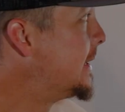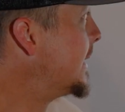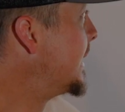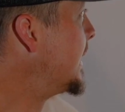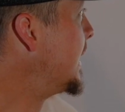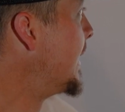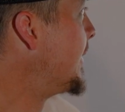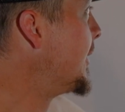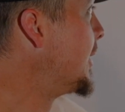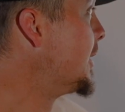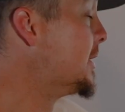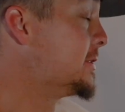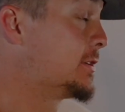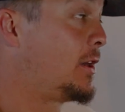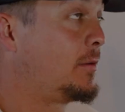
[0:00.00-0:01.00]

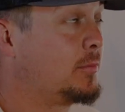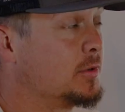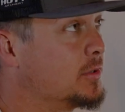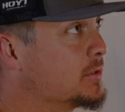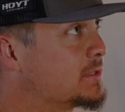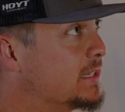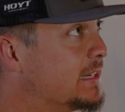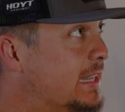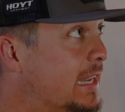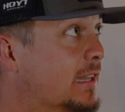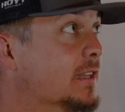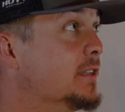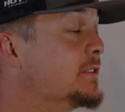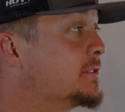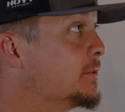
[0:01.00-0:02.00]
There's almost an
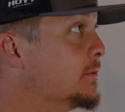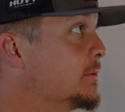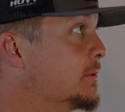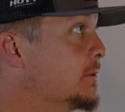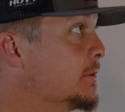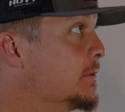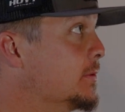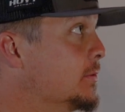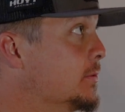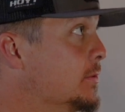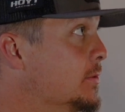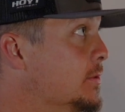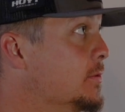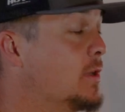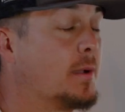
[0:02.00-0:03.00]
endless
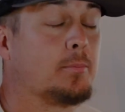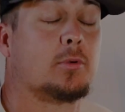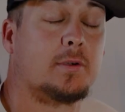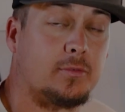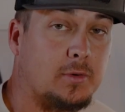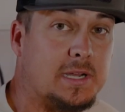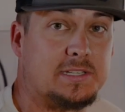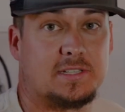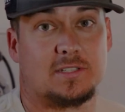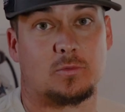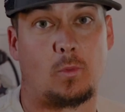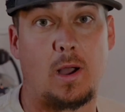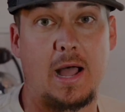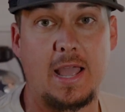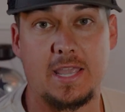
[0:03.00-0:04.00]
number of reasons
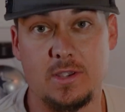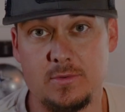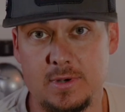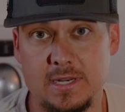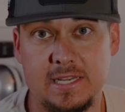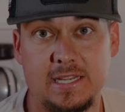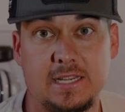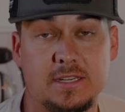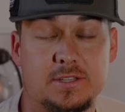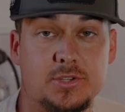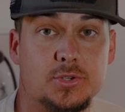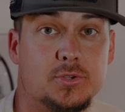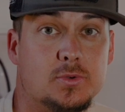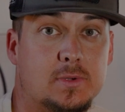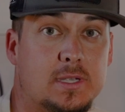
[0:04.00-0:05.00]
why you would need
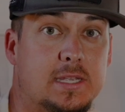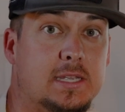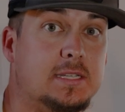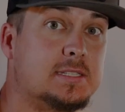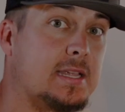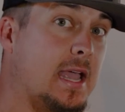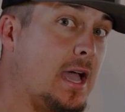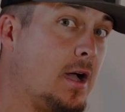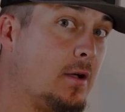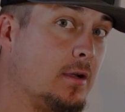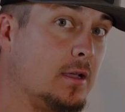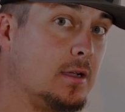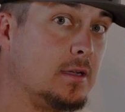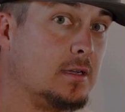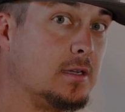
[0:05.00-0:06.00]
to
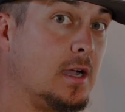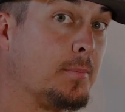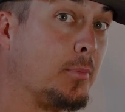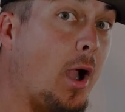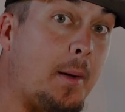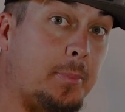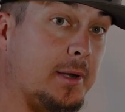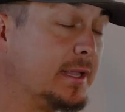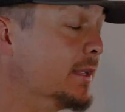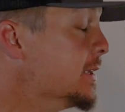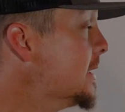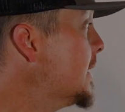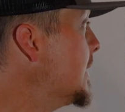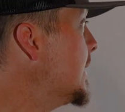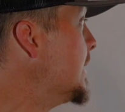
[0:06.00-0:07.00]
e-scout a property.
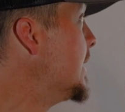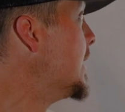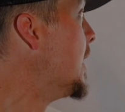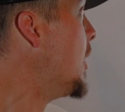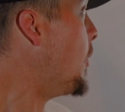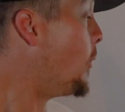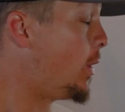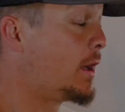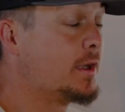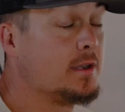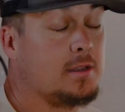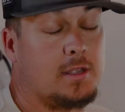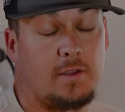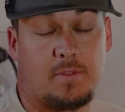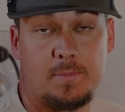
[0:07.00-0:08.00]

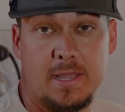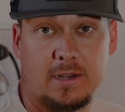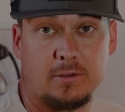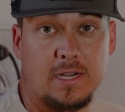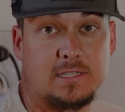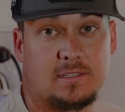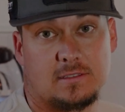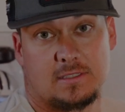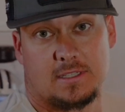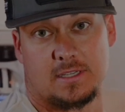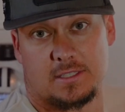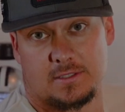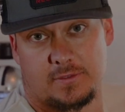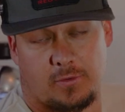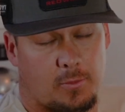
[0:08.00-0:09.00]
One of the big reasons
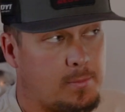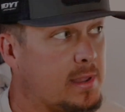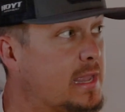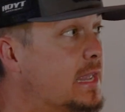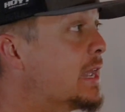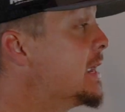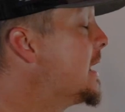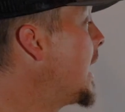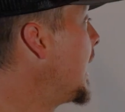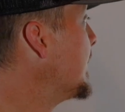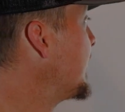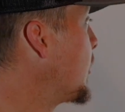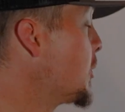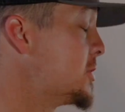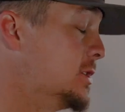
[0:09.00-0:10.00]
is, for me,
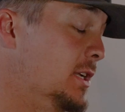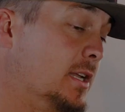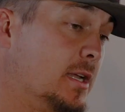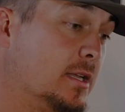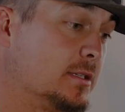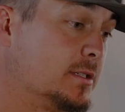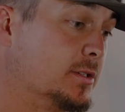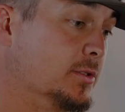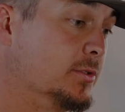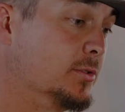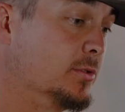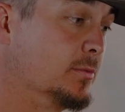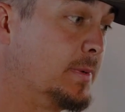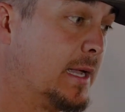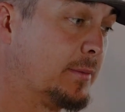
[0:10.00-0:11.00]
I'm fortunate
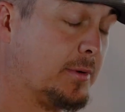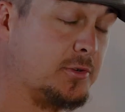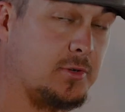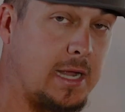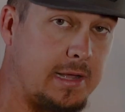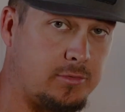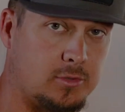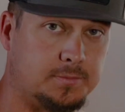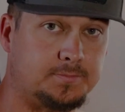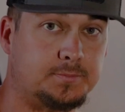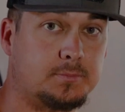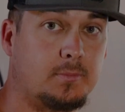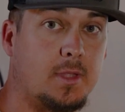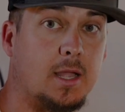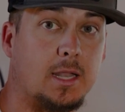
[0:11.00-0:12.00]
to be able to travel
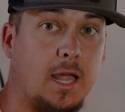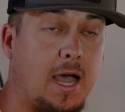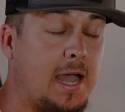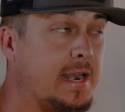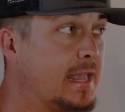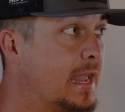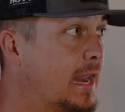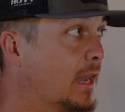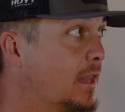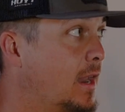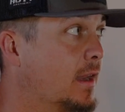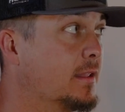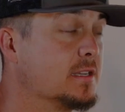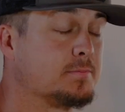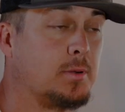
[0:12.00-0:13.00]
a lot, and a
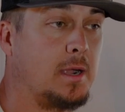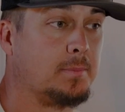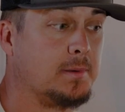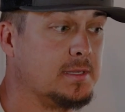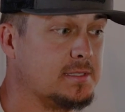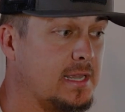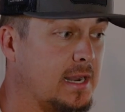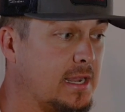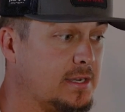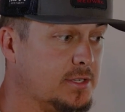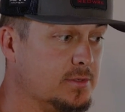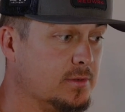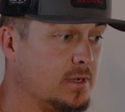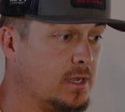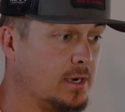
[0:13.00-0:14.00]
lot of these properties that I
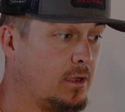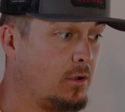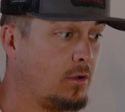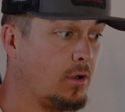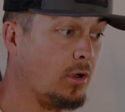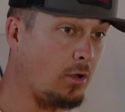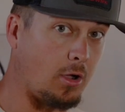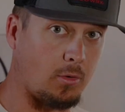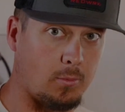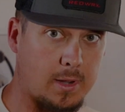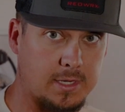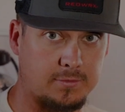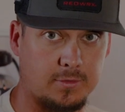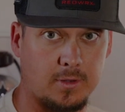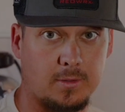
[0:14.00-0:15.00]
do hunt are a long
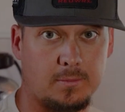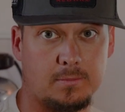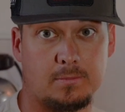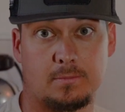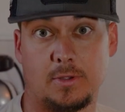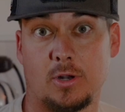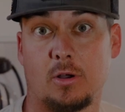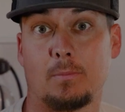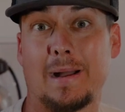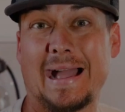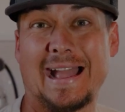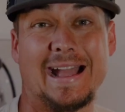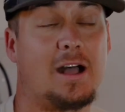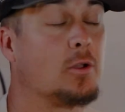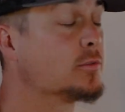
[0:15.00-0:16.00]
ways from my
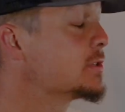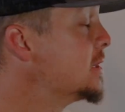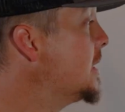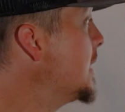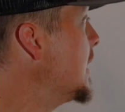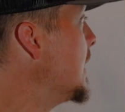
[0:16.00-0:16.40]
house.